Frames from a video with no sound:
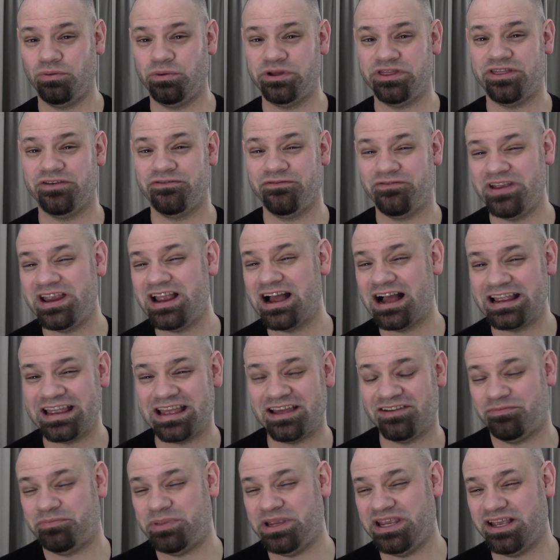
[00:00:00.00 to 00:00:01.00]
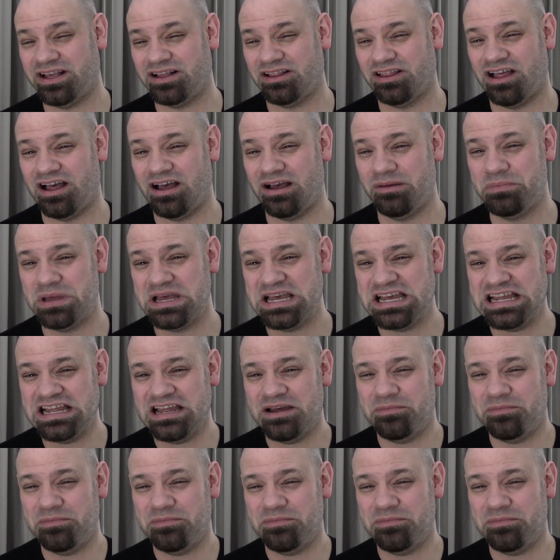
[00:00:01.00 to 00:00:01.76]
with the VIFP club,